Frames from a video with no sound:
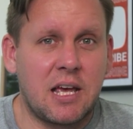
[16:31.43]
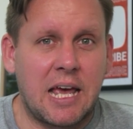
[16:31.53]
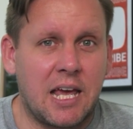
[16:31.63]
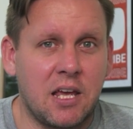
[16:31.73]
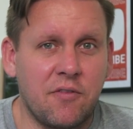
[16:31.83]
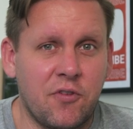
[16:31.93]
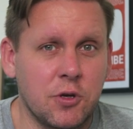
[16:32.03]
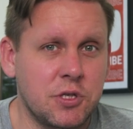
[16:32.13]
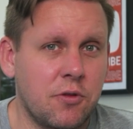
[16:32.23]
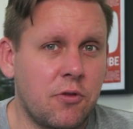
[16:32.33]
a
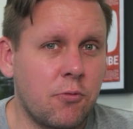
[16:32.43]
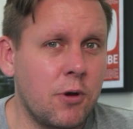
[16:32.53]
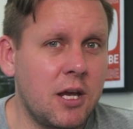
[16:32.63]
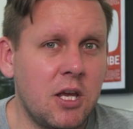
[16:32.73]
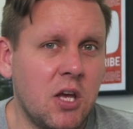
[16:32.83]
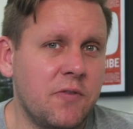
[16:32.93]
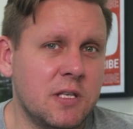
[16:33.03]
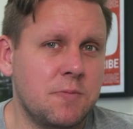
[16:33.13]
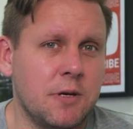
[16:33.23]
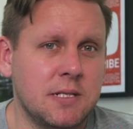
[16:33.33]
version 3 of
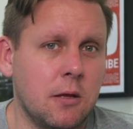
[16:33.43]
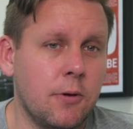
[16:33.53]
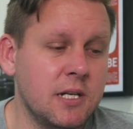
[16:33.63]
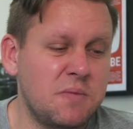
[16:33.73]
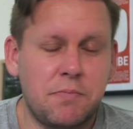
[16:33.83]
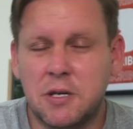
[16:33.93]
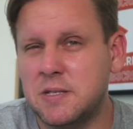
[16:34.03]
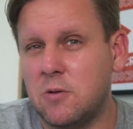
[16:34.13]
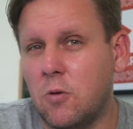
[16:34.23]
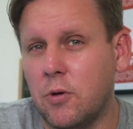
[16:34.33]
ExpressLRS
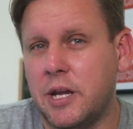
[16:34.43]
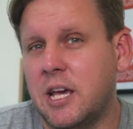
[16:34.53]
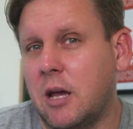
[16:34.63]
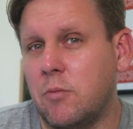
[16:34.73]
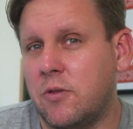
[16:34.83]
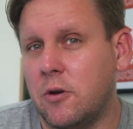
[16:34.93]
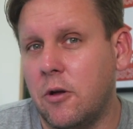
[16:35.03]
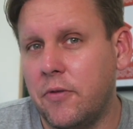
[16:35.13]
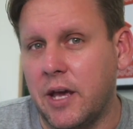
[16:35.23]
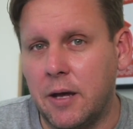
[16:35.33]
because it already came with it
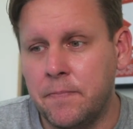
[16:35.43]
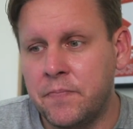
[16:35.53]
on there.